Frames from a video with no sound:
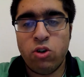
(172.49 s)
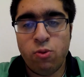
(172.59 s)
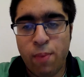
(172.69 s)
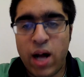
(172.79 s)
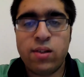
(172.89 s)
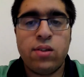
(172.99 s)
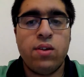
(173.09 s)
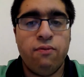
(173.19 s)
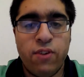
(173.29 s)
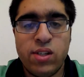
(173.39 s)
do maths
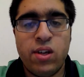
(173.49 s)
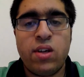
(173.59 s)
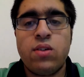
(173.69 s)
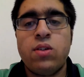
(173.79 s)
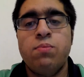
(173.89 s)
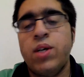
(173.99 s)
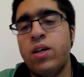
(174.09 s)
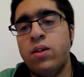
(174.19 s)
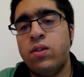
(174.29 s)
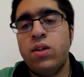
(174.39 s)
and physics,
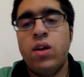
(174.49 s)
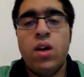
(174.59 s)
because